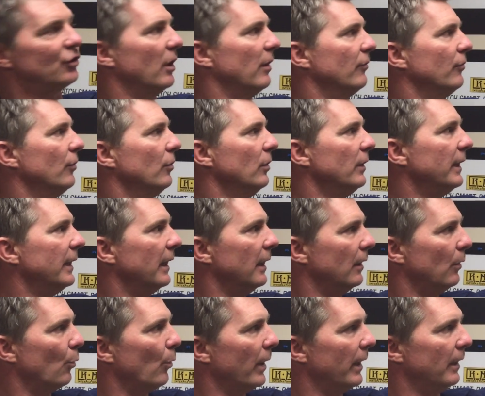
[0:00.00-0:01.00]
shovel
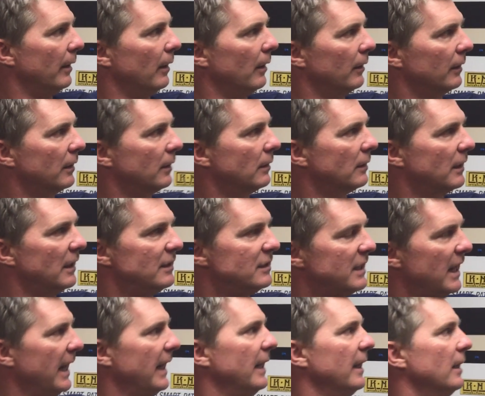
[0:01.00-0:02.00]
and a way to
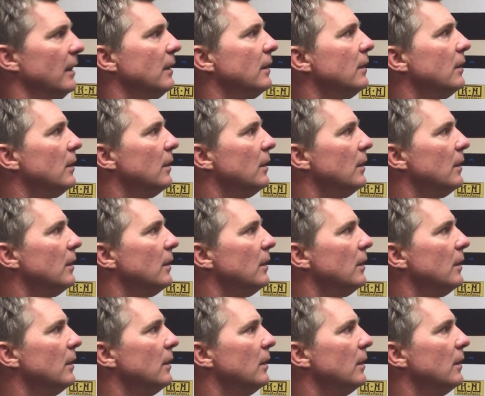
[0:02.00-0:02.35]
contain it.